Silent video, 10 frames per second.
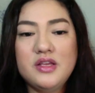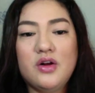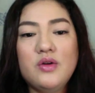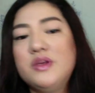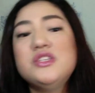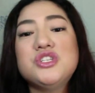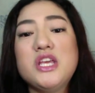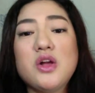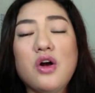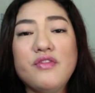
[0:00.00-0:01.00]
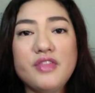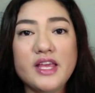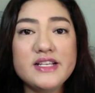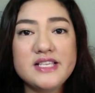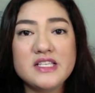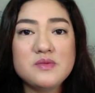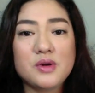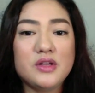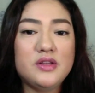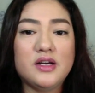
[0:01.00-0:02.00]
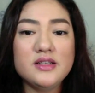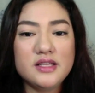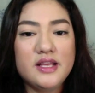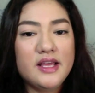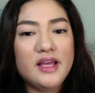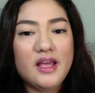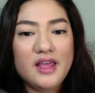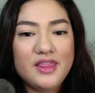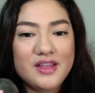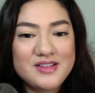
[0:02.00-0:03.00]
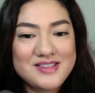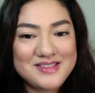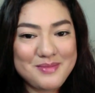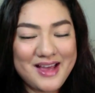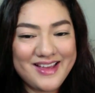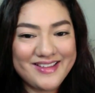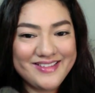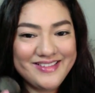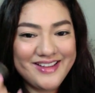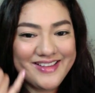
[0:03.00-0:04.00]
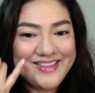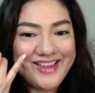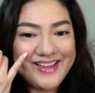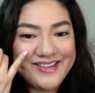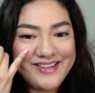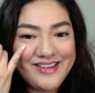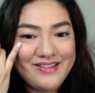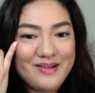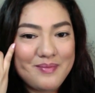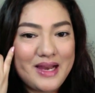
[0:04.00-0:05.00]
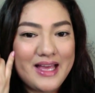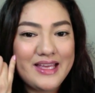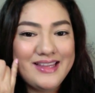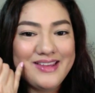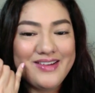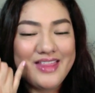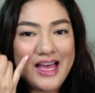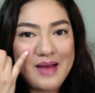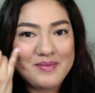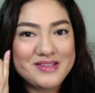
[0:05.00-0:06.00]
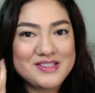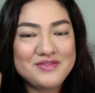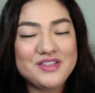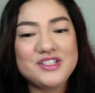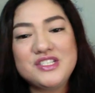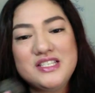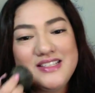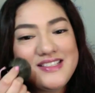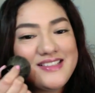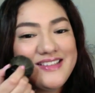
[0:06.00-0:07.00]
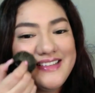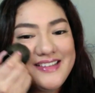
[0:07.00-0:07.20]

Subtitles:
Always shake off the excess product and then smile, and then you apply it on the apples of your cheeks.